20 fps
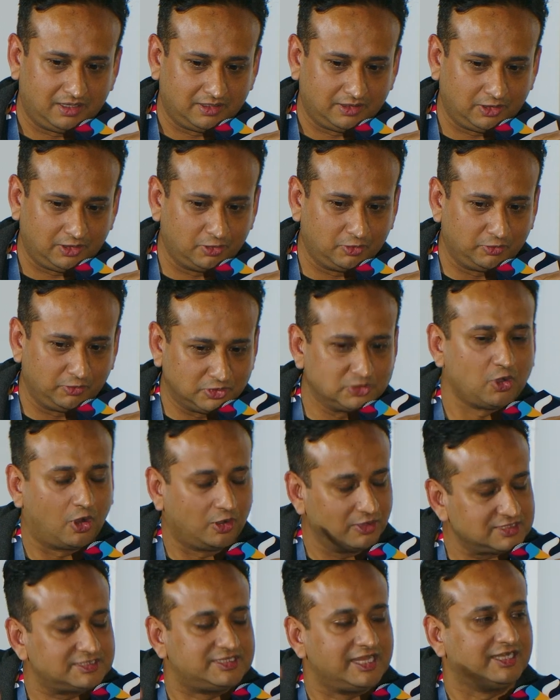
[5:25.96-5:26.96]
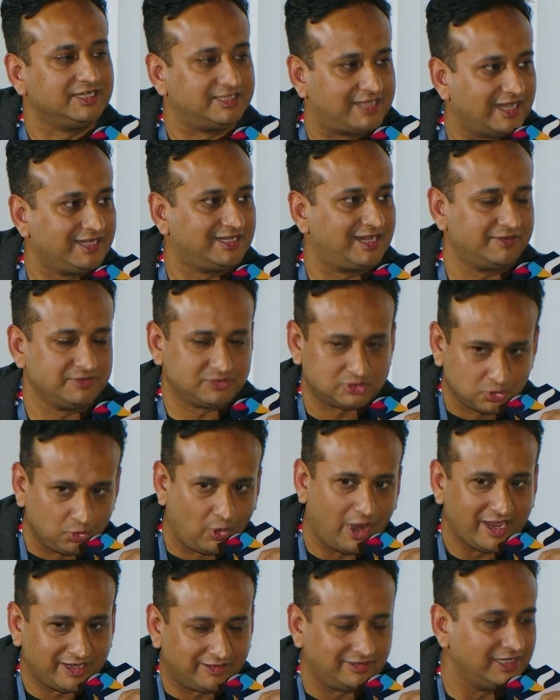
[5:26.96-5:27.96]
we used to always think 10 times, do
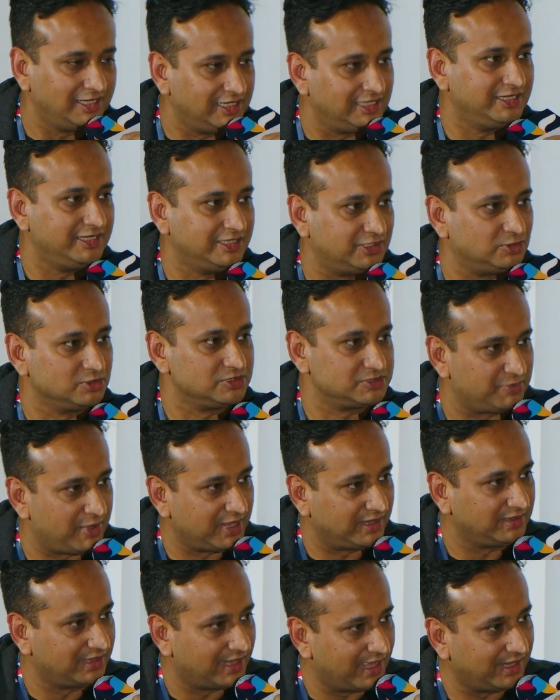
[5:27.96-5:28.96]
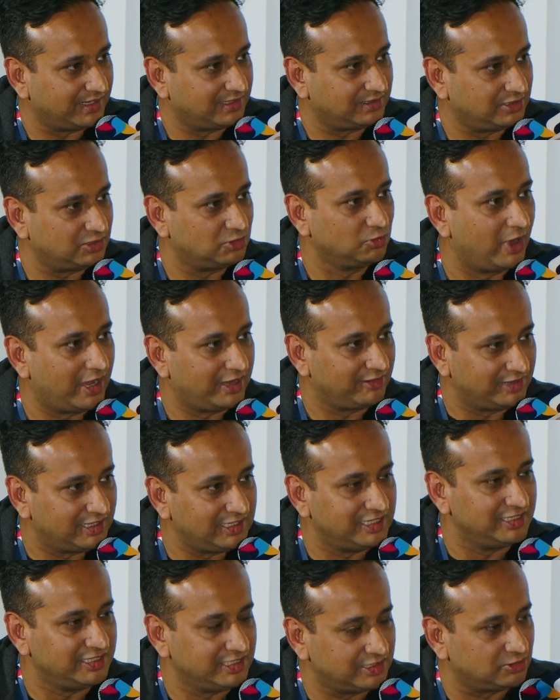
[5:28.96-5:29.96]
I really need to spend that? Do I
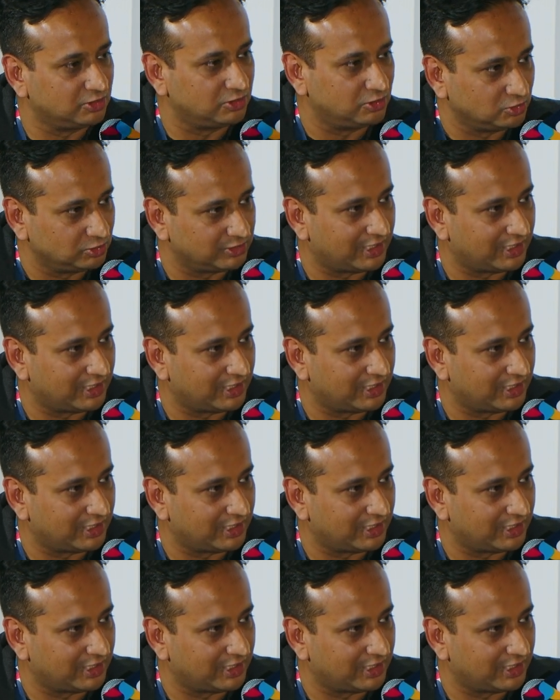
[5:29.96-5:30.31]
really need to do